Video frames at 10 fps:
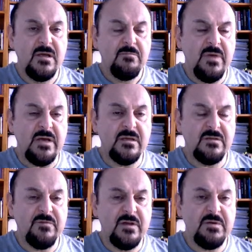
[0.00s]
method
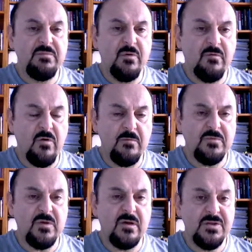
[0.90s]
will be performed
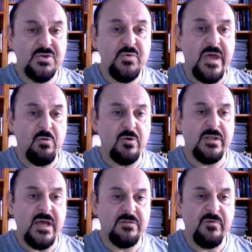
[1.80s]
this way or
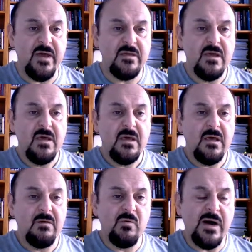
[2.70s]
that way
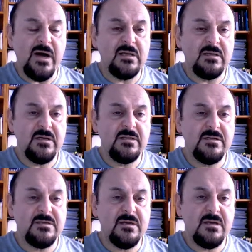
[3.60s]
while it
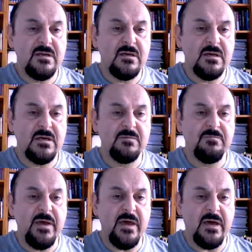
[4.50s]
is
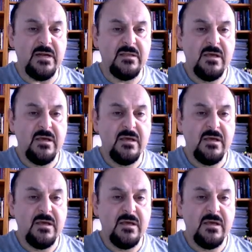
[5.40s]
compared.